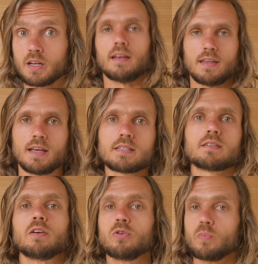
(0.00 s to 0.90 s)
And yes,
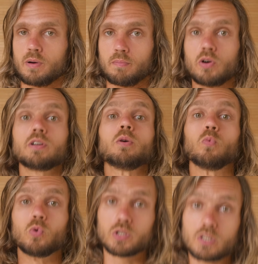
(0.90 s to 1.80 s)
a human body
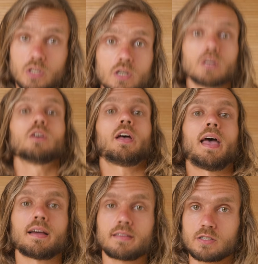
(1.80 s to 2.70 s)
would
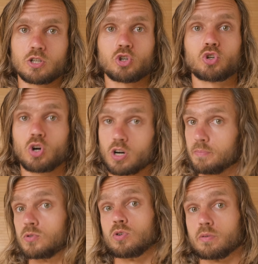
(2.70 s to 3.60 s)
act as a shock
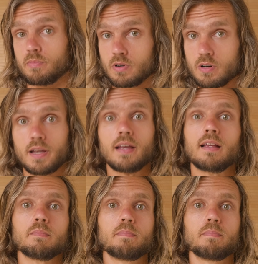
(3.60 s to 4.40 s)
absorber, and